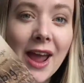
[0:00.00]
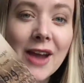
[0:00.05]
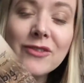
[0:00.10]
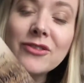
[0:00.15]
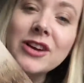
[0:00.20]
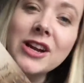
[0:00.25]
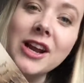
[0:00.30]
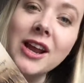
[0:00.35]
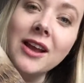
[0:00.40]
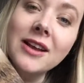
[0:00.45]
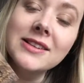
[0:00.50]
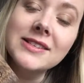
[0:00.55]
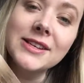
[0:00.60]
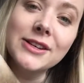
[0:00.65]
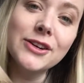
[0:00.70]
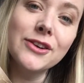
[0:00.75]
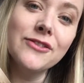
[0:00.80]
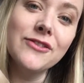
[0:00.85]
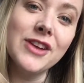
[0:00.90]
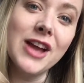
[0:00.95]
Every
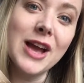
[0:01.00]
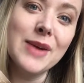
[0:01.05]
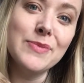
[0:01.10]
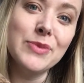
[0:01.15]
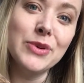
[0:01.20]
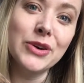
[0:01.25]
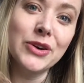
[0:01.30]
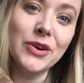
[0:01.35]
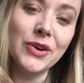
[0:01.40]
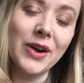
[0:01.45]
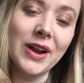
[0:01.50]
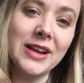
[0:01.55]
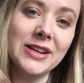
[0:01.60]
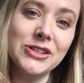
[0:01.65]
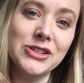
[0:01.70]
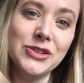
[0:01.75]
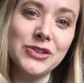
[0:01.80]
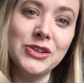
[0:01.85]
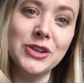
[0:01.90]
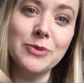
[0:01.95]
single VIBookcrate
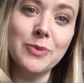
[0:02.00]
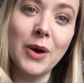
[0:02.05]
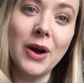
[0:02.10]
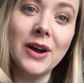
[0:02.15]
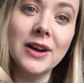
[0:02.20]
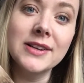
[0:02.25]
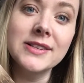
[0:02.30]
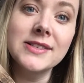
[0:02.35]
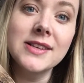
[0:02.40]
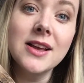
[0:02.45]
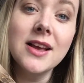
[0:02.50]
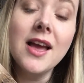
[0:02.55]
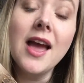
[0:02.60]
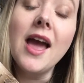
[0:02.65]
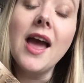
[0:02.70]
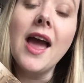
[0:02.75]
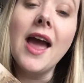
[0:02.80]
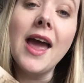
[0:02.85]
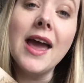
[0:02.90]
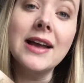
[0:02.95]
junior box
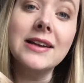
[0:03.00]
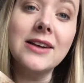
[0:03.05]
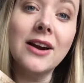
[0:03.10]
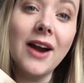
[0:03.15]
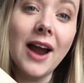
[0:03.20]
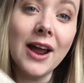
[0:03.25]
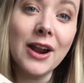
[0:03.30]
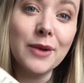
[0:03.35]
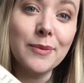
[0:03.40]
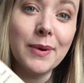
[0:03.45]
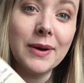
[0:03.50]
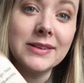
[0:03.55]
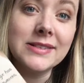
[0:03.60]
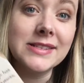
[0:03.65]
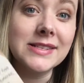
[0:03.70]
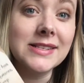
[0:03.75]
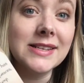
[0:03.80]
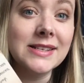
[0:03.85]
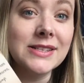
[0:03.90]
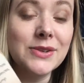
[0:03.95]
and our adult
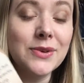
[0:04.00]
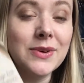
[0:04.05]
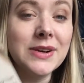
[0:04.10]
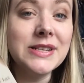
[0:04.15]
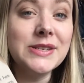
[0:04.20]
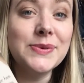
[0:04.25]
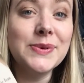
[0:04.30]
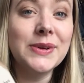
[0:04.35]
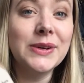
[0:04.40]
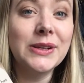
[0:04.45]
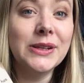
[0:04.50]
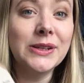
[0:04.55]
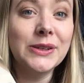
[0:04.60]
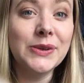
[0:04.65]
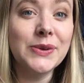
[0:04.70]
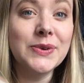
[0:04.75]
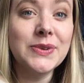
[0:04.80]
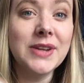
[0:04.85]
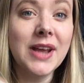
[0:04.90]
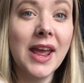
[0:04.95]
boxes is going to
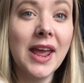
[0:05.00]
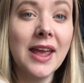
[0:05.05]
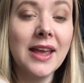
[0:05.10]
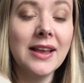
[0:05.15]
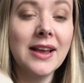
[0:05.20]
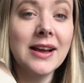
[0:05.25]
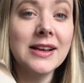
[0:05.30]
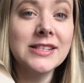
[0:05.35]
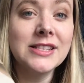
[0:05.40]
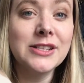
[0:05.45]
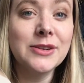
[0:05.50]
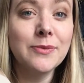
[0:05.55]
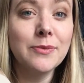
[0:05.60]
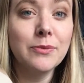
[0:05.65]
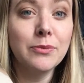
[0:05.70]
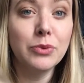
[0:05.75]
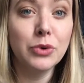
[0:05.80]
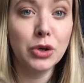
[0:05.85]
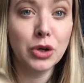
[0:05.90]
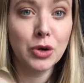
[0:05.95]
include a
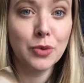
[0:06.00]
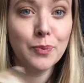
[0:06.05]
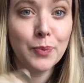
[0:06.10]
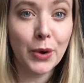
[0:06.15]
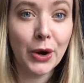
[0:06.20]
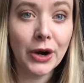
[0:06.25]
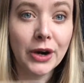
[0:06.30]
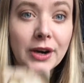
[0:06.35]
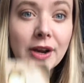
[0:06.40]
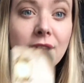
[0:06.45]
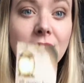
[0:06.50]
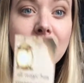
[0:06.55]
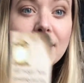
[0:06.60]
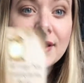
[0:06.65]
custom bookmark.